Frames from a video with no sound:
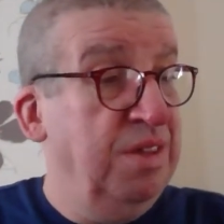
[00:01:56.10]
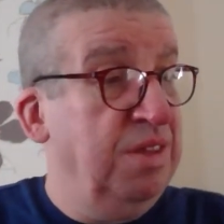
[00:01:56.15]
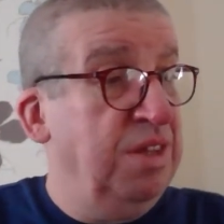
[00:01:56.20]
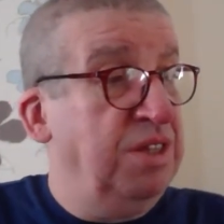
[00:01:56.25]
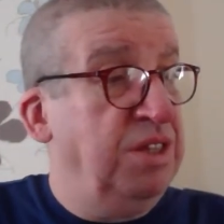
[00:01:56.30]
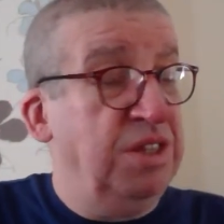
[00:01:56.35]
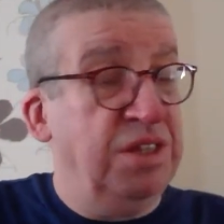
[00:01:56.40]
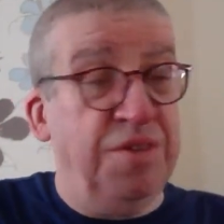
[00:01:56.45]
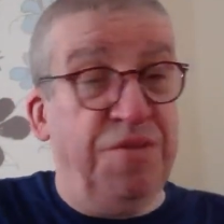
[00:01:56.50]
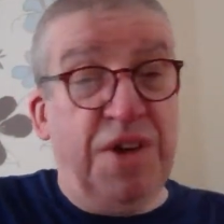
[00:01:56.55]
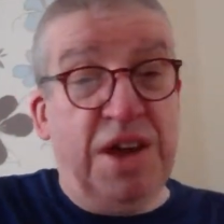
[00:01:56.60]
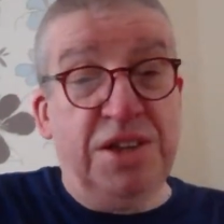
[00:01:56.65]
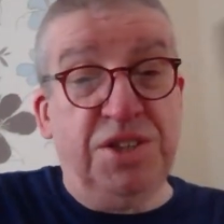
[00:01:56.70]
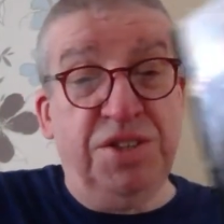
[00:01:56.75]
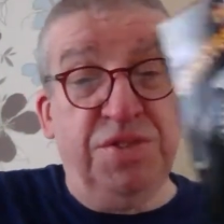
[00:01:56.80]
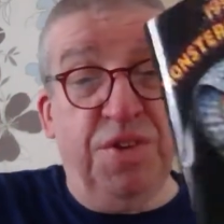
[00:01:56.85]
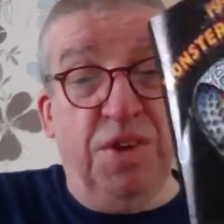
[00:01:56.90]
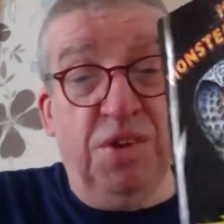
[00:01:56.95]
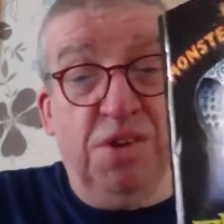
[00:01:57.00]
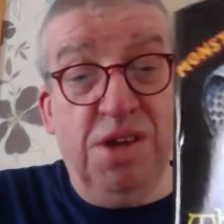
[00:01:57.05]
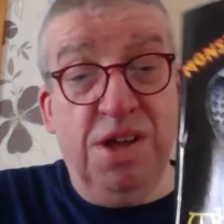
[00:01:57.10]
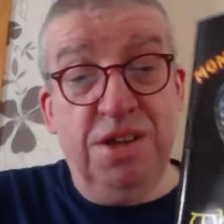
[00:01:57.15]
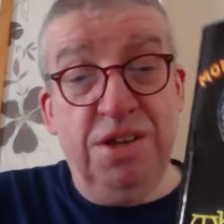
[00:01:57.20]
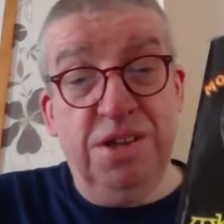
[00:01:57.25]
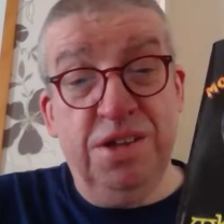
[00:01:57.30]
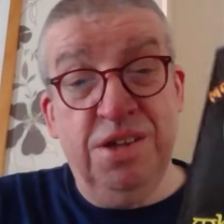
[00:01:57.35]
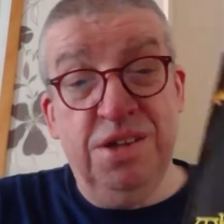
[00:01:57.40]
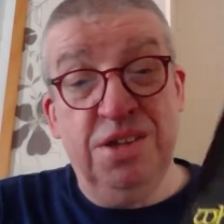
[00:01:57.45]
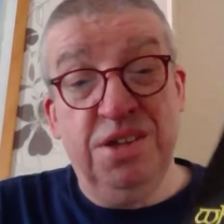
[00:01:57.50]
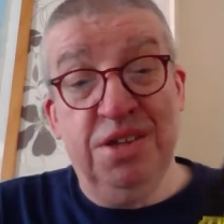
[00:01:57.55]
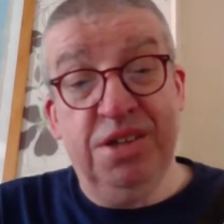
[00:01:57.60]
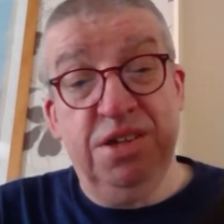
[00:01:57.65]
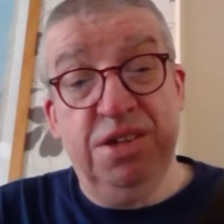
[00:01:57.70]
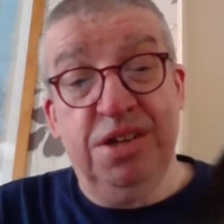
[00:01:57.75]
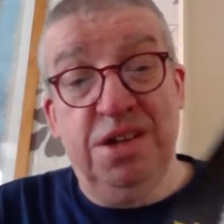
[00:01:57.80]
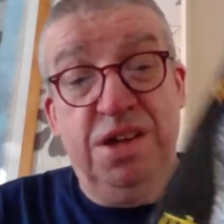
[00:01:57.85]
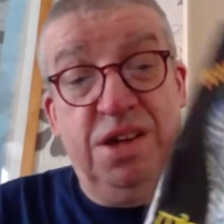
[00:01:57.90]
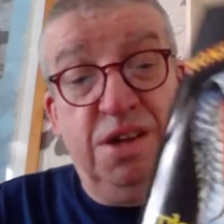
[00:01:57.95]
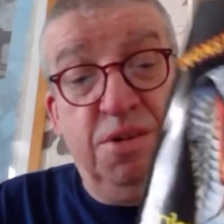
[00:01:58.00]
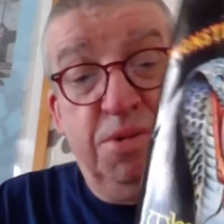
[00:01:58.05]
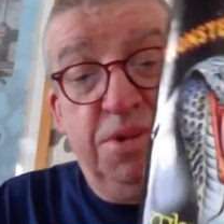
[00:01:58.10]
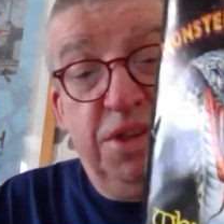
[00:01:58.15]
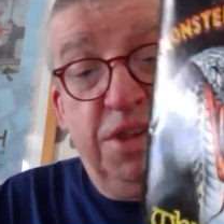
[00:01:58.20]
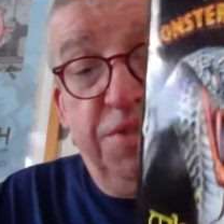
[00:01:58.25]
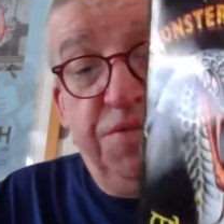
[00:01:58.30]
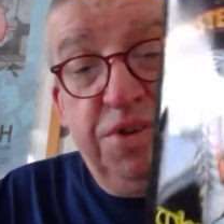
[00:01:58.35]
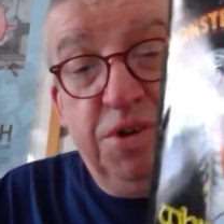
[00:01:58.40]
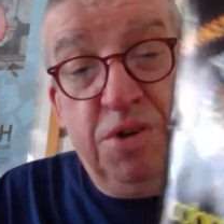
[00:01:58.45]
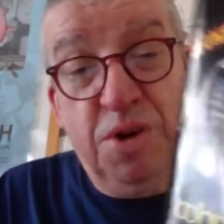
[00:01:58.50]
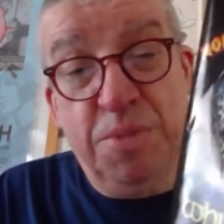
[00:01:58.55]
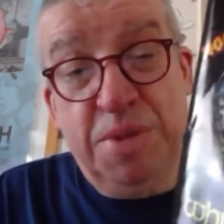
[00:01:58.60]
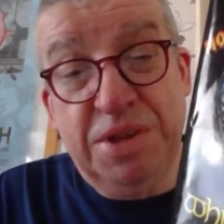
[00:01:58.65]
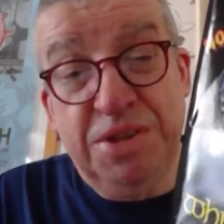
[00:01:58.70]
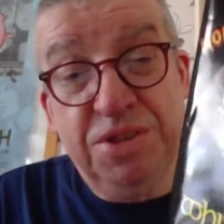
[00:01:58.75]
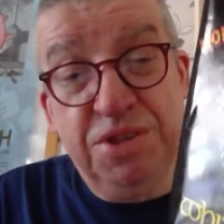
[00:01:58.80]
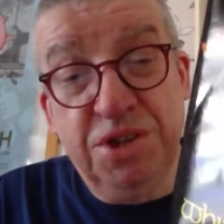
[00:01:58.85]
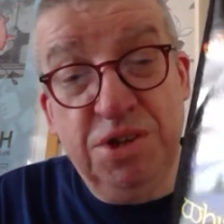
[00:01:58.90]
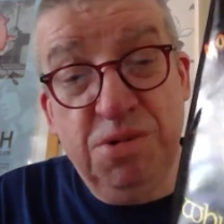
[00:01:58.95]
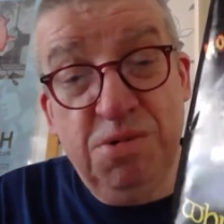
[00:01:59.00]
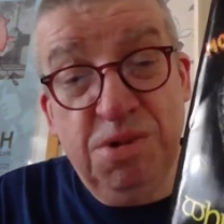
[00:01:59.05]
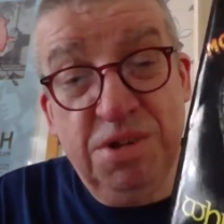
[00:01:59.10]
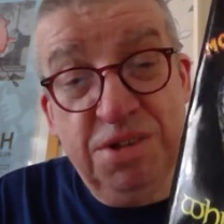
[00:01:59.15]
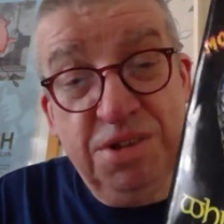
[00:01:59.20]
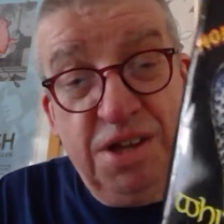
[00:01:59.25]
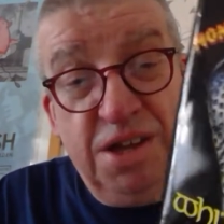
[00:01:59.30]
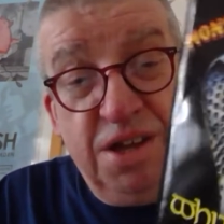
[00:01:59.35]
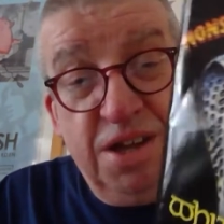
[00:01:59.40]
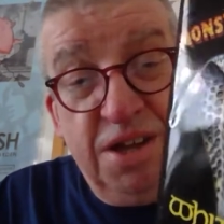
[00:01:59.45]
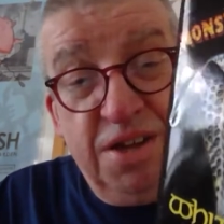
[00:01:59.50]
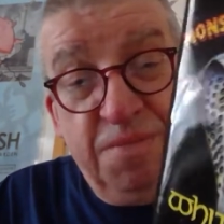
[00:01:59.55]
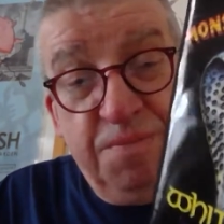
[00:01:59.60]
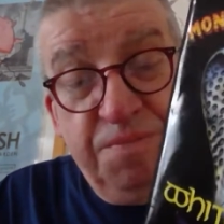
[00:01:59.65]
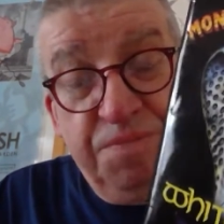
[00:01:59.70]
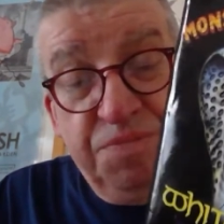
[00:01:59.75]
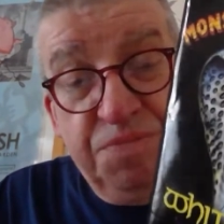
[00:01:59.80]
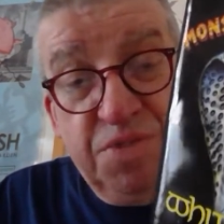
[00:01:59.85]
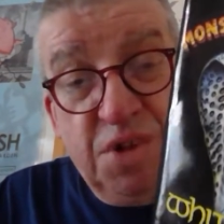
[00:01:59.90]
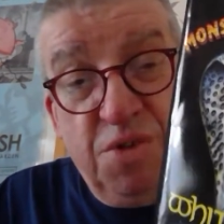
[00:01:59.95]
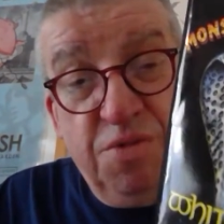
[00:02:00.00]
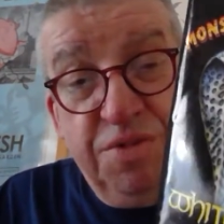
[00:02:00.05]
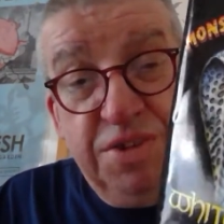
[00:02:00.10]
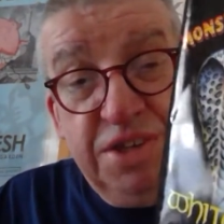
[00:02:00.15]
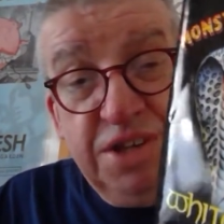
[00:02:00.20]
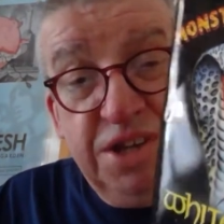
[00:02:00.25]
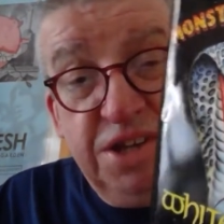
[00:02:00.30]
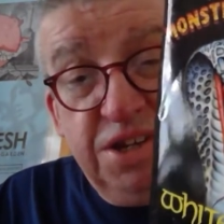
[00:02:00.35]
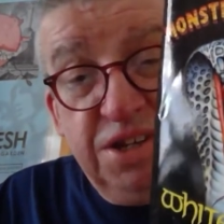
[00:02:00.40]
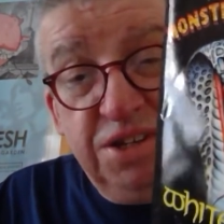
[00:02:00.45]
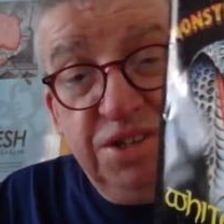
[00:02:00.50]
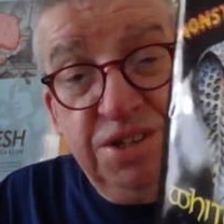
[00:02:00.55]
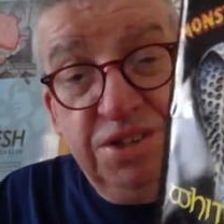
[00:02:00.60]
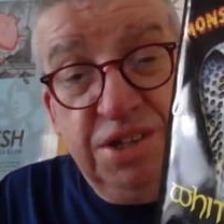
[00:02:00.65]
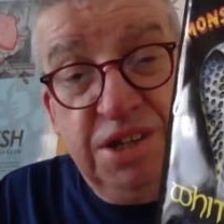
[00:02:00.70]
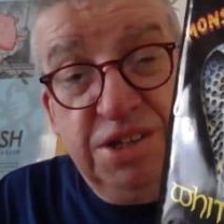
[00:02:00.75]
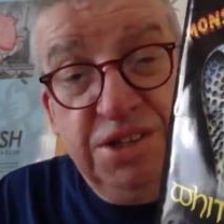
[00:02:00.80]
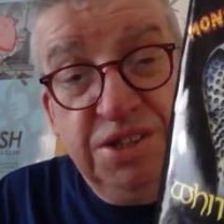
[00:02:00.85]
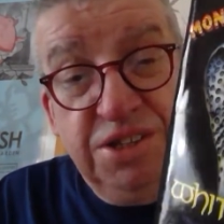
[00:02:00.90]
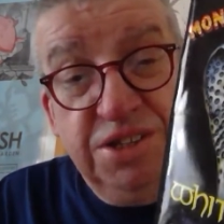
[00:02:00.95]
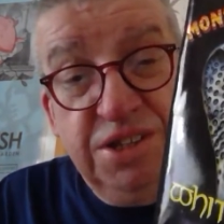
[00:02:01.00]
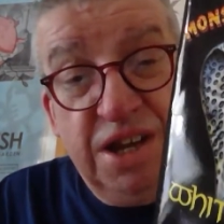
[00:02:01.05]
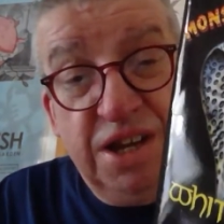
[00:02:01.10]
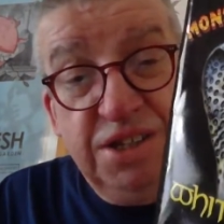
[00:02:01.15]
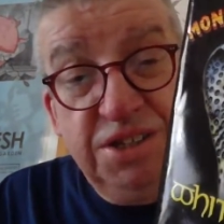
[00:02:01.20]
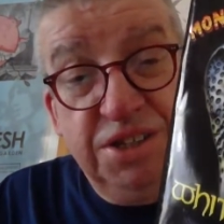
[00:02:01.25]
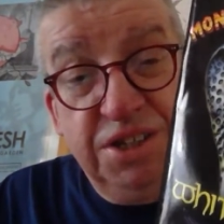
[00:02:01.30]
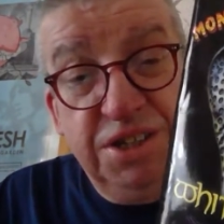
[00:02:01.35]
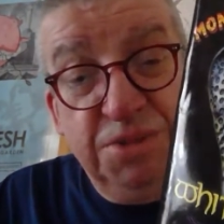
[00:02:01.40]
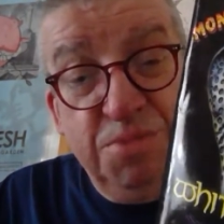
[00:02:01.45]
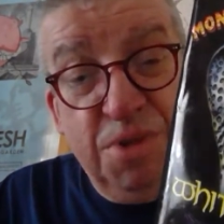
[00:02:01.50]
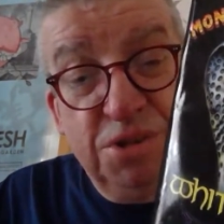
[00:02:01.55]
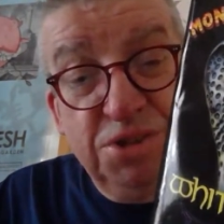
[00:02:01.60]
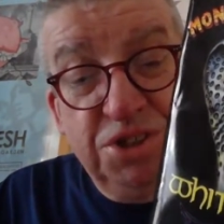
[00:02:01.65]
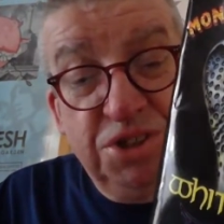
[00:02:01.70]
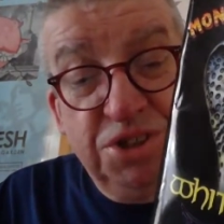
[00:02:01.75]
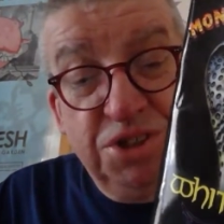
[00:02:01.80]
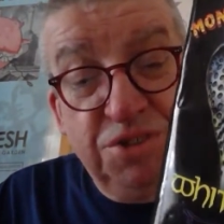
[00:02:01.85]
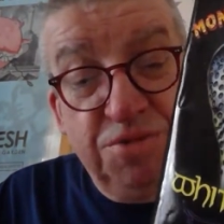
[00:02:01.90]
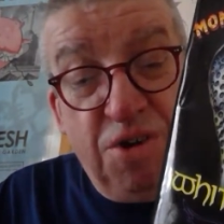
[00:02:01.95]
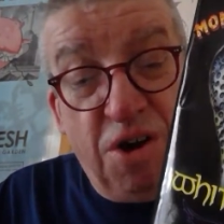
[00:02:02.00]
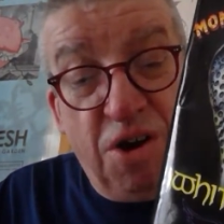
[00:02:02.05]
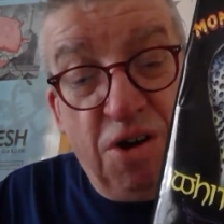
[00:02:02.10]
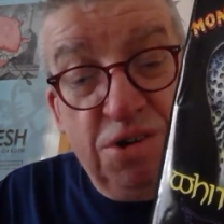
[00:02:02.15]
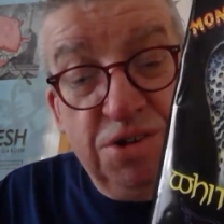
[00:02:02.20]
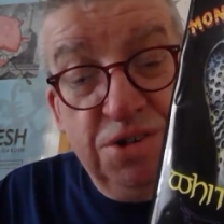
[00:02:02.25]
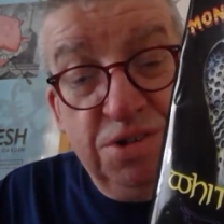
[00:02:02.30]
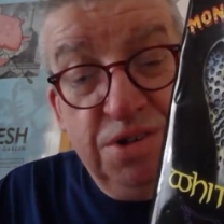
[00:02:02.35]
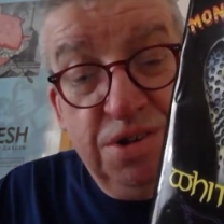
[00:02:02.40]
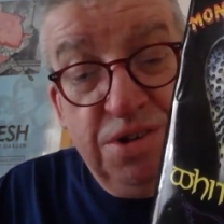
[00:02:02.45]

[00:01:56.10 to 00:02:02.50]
This is a festival. There's one of the few I've been to. Over the years, 1990, Monsters of Rock,